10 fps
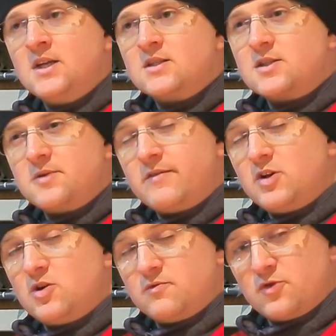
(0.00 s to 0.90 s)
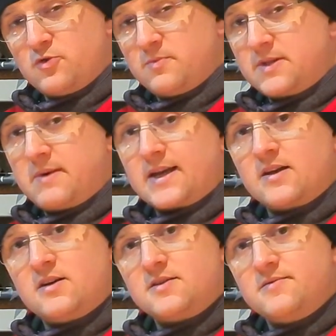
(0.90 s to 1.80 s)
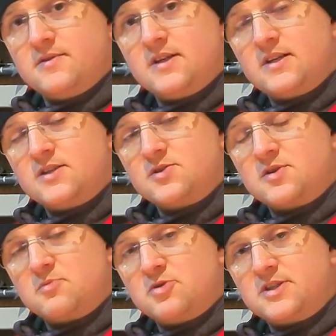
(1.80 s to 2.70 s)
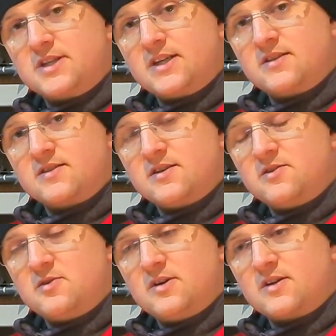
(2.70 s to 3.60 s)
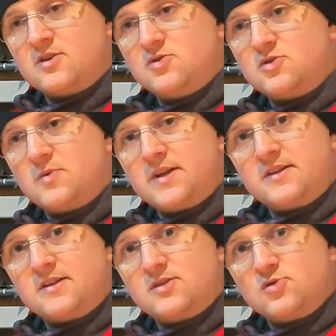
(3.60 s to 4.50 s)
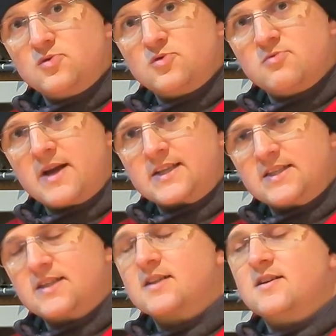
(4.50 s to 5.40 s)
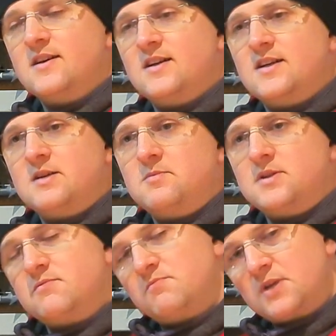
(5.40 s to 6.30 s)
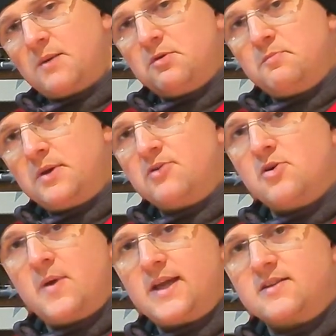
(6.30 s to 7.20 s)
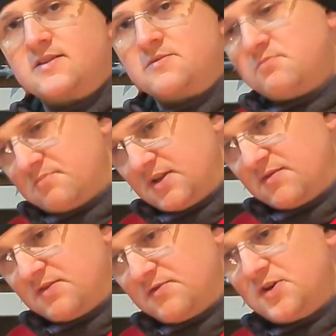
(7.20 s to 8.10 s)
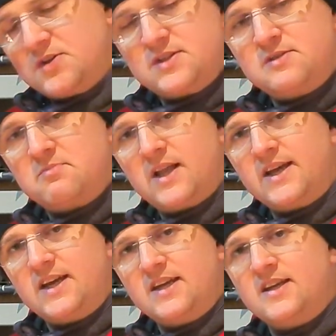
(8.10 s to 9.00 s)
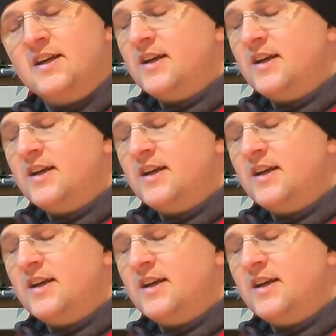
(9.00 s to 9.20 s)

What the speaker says: Don't have a lot of room in the back garden, as you can appreciate, so I couldn't do anything too dramatic, but a couple of pirouettes, bit of inverted playing,